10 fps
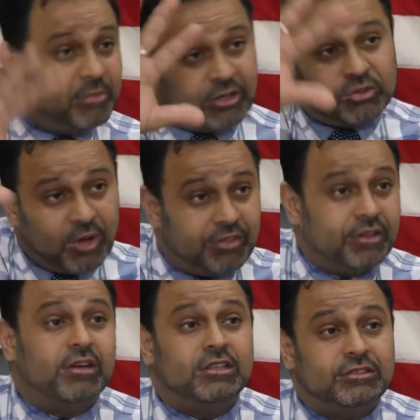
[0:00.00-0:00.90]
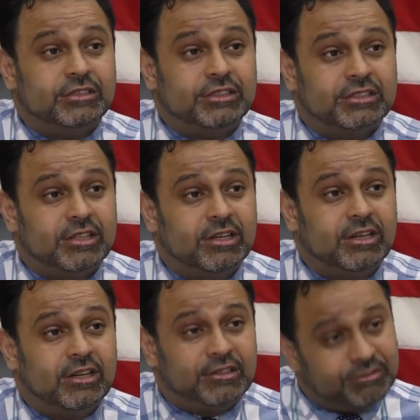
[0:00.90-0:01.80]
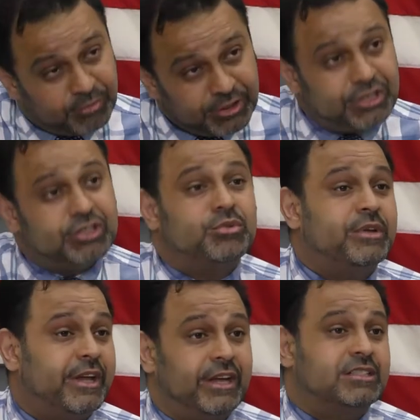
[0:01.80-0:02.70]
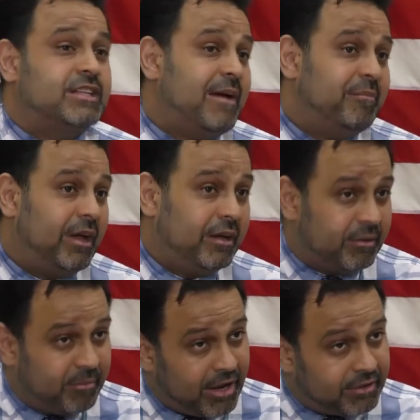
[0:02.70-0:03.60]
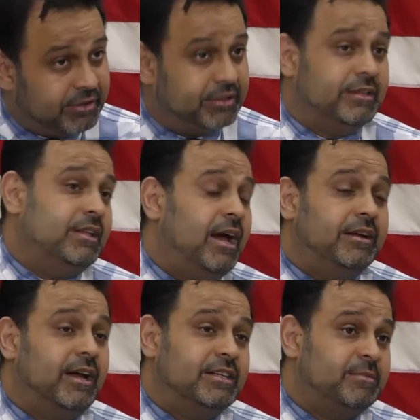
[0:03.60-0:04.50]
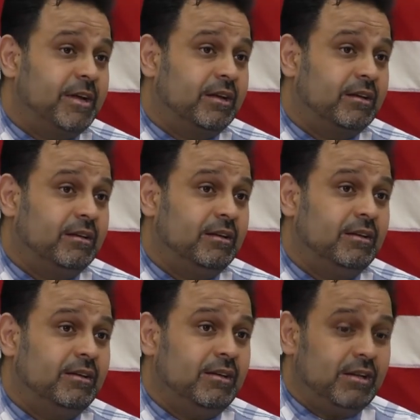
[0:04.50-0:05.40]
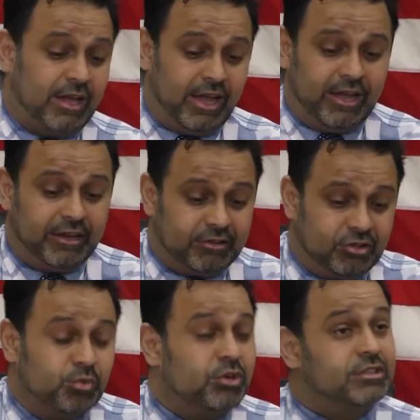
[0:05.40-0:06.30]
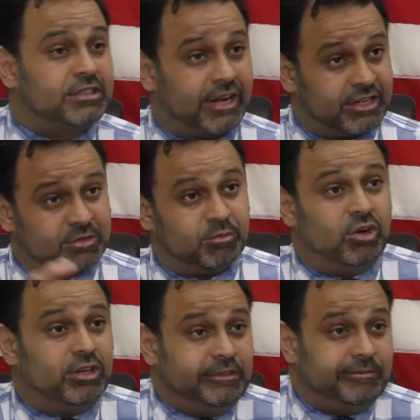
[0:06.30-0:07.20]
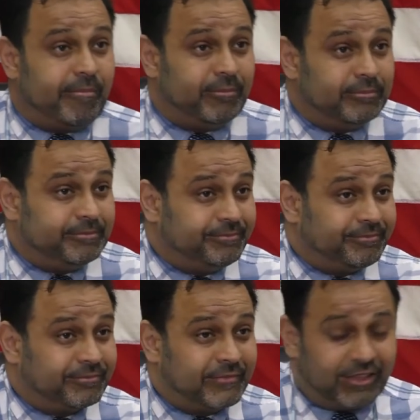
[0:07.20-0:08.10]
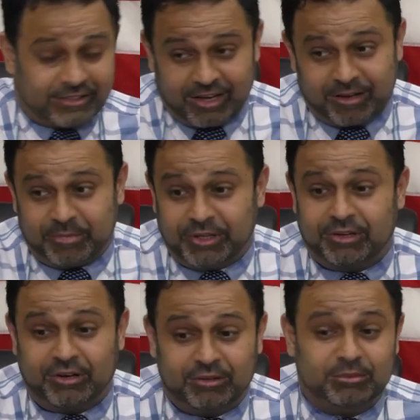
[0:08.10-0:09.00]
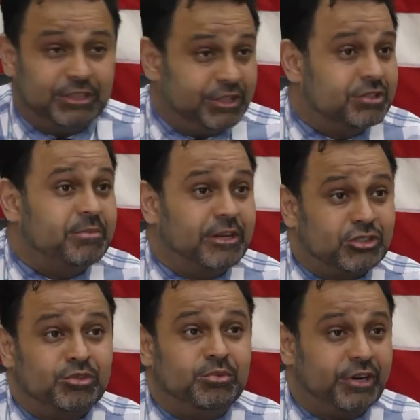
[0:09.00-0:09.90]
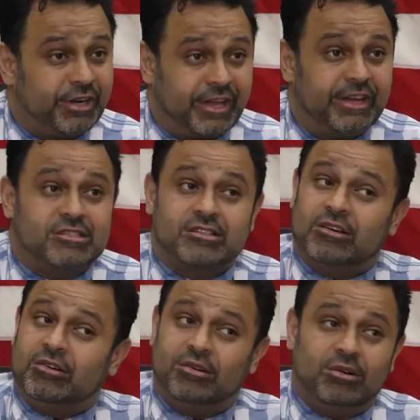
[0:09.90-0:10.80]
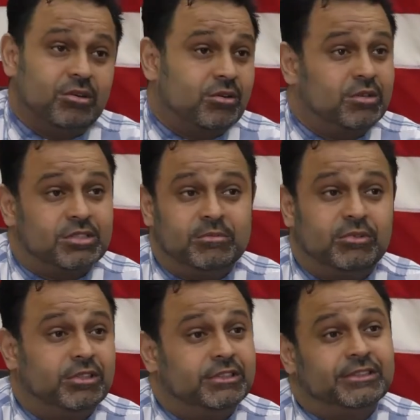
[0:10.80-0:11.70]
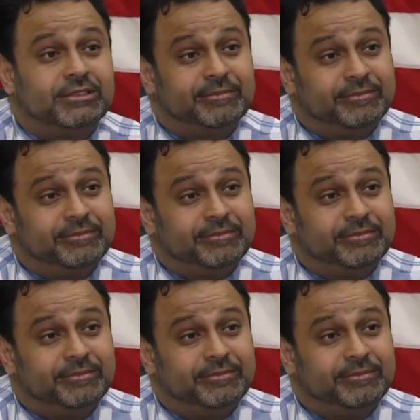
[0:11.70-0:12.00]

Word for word: but to other countries. We need to engage that manner in that aspect. And the world's getting smaller. It's gonna be, you know, we need to make sure we're engaged all across the borders.